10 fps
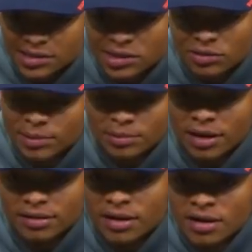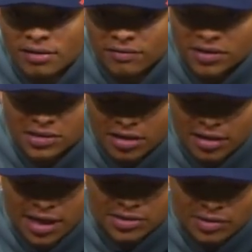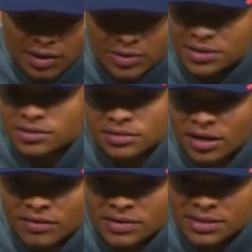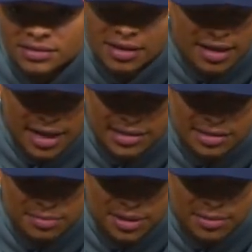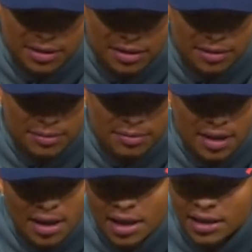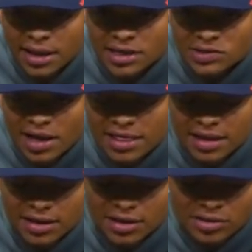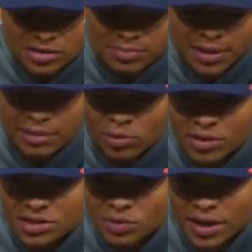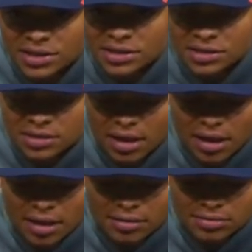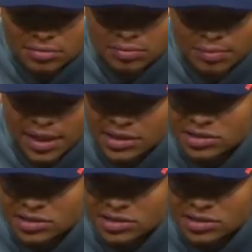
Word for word: still remember my first start in high school. I was nervous as can be, but yeah, so I think, you know, just being more this way, just being